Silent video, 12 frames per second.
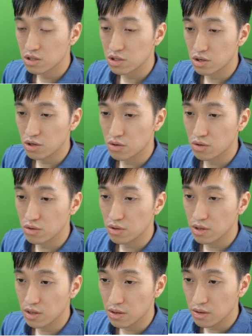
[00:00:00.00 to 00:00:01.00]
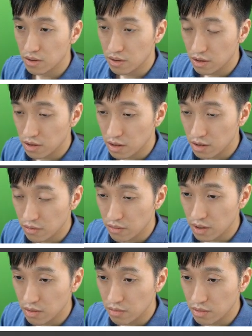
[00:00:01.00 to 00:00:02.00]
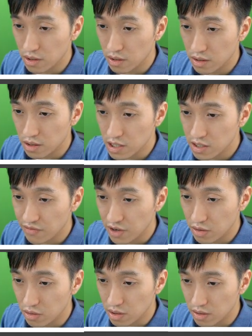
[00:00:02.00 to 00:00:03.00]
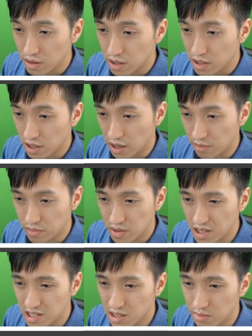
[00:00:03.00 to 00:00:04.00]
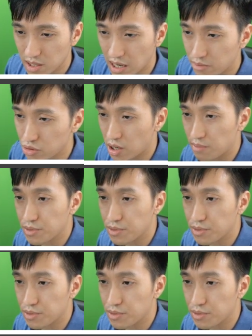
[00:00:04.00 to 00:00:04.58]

So, well, this field needs some time to